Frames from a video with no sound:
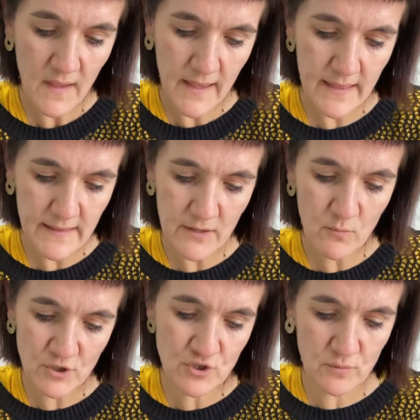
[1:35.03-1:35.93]
and then
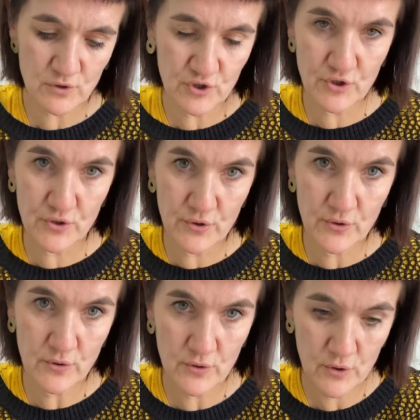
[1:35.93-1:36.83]
what you will
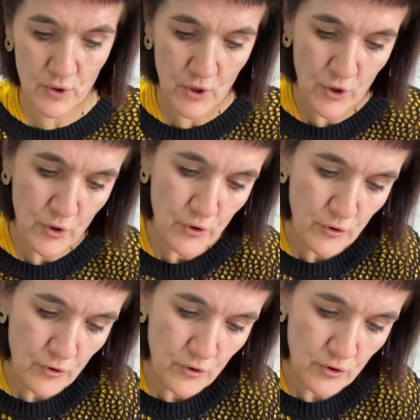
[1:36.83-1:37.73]
do
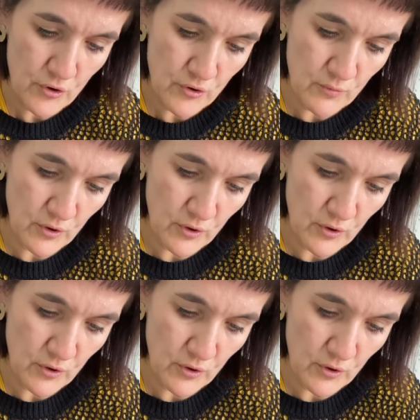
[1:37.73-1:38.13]
you